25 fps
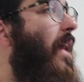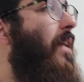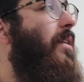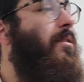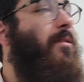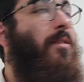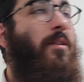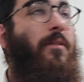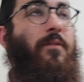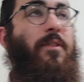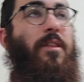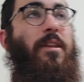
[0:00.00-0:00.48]

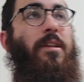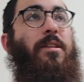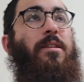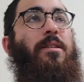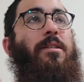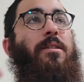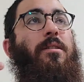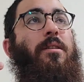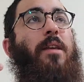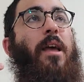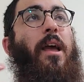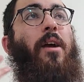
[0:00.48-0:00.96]
end of
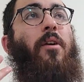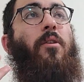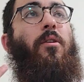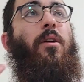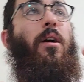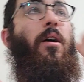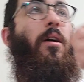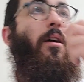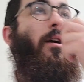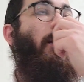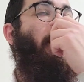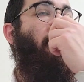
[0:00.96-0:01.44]
this
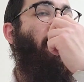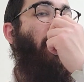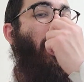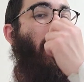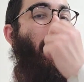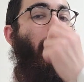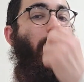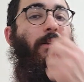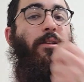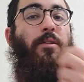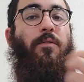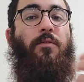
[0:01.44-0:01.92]
era, the
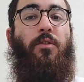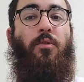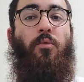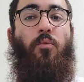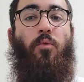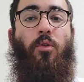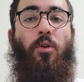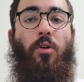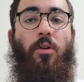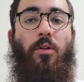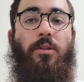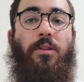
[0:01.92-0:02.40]
end of the
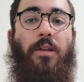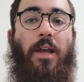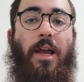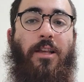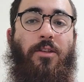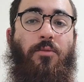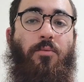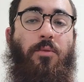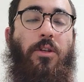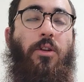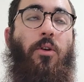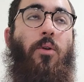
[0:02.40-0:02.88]
world
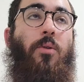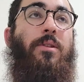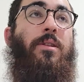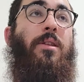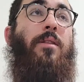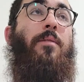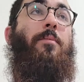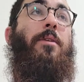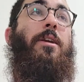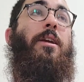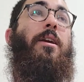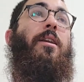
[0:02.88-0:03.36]
as we know it, in
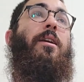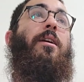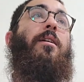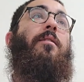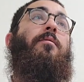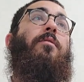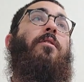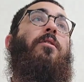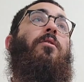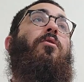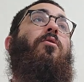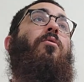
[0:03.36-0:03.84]
the beginning
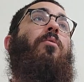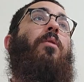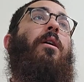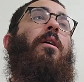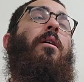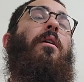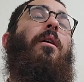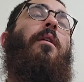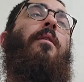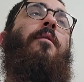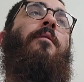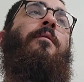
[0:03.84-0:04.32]
of the new
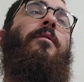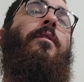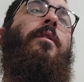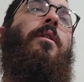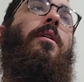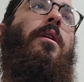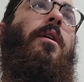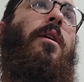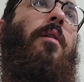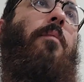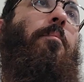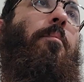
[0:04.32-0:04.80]
era.
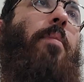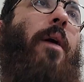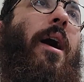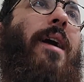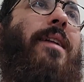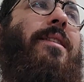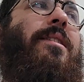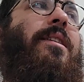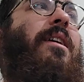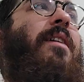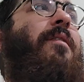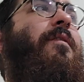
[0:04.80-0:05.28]

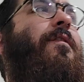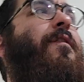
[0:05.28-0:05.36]
But